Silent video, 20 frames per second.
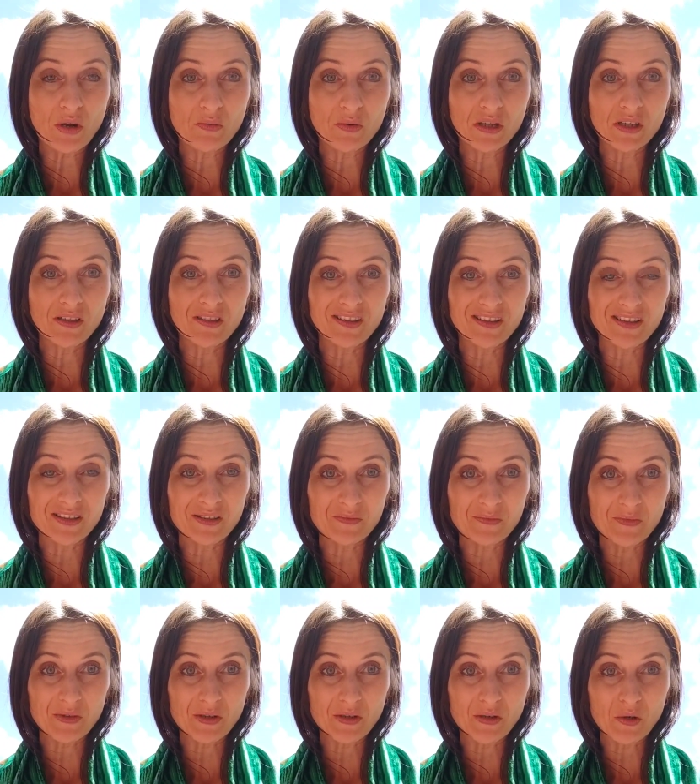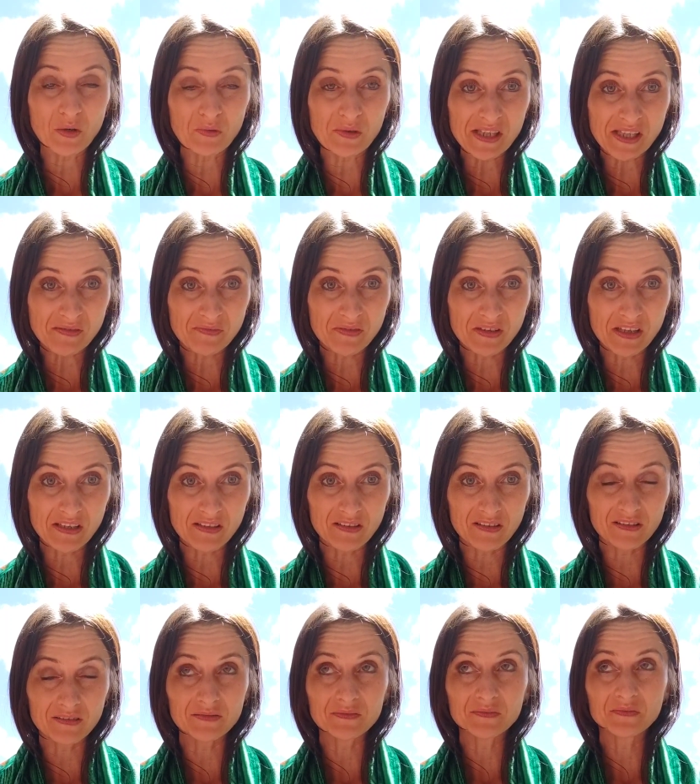will always feel